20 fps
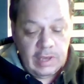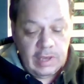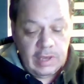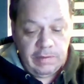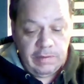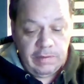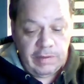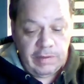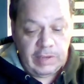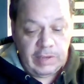
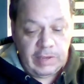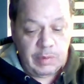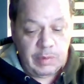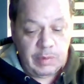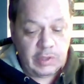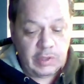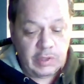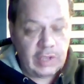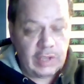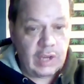
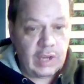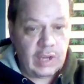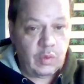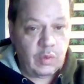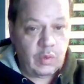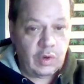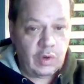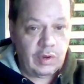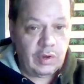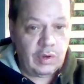15%
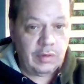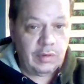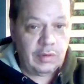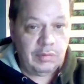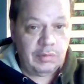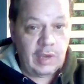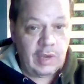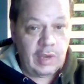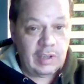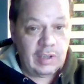were
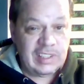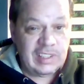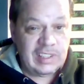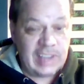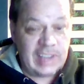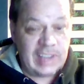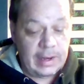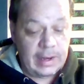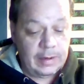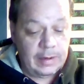
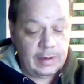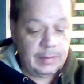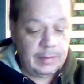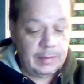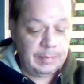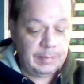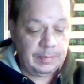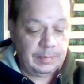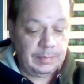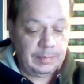undecided.
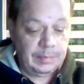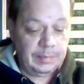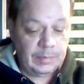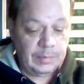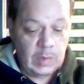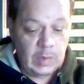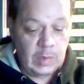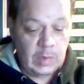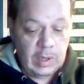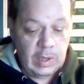
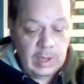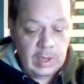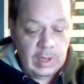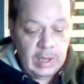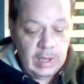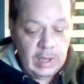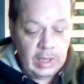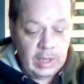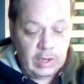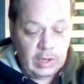
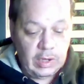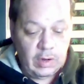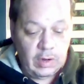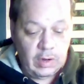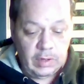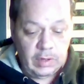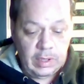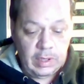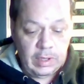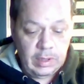And
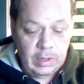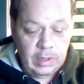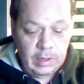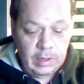currently,